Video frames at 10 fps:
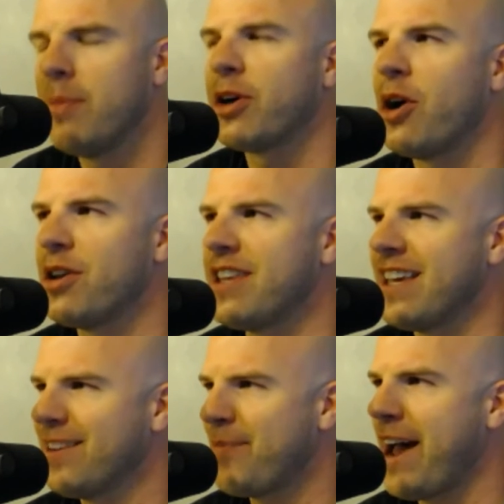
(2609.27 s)
John
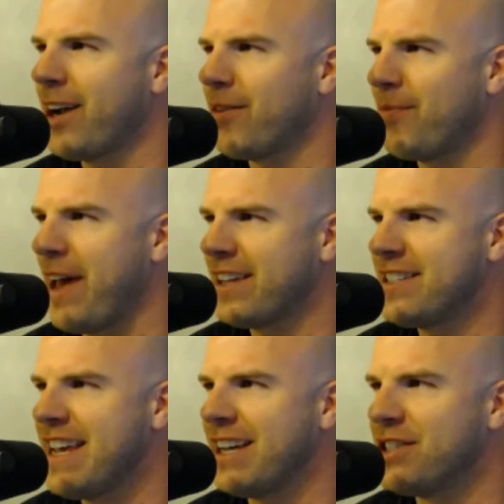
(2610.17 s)
McCarthy
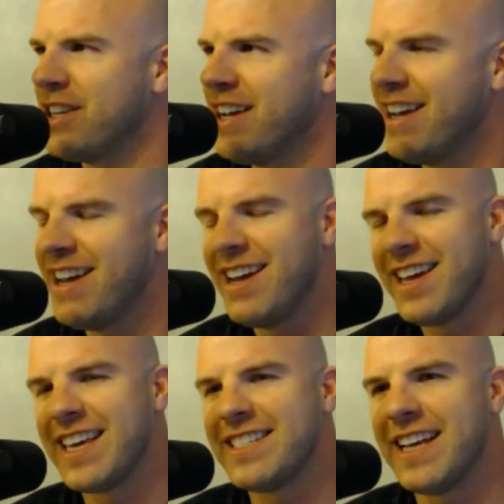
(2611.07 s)
backstage.
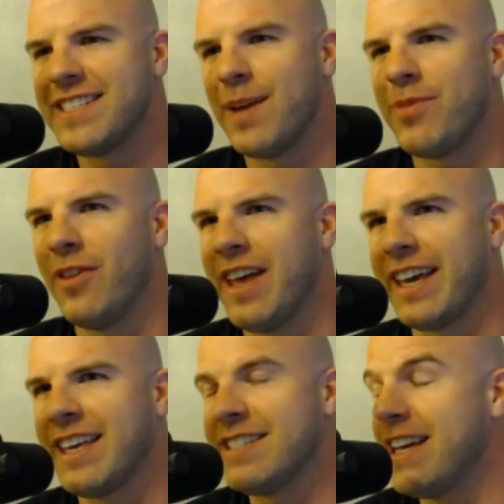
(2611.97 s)
He said something
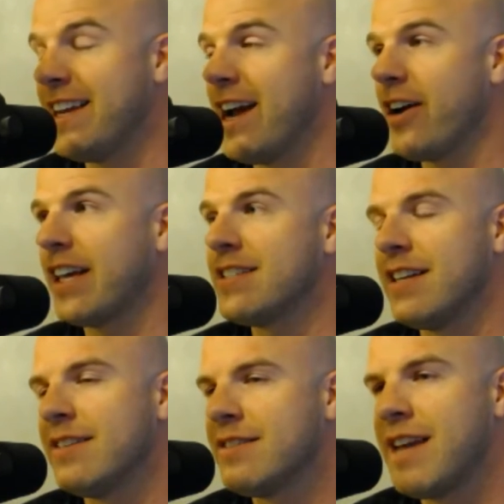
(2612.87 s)
like, he said to Eric,
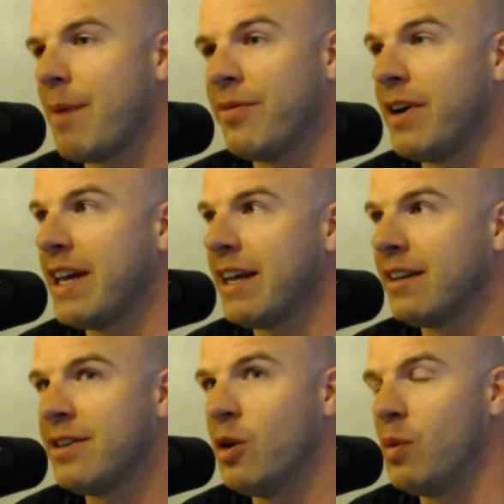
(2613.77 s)
stop
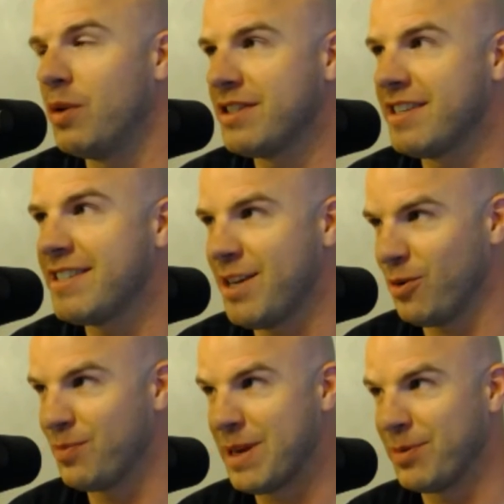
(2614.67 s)
fighting. No one wants to see
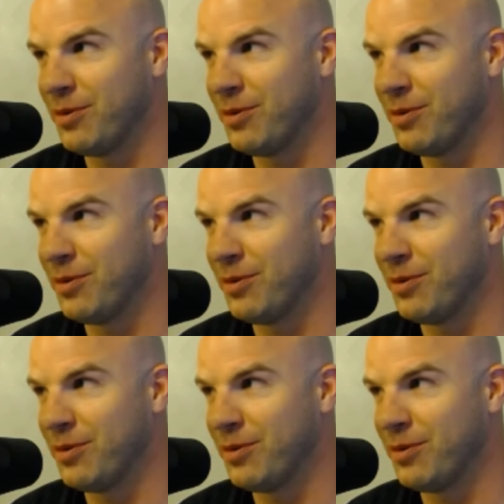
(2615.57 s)
old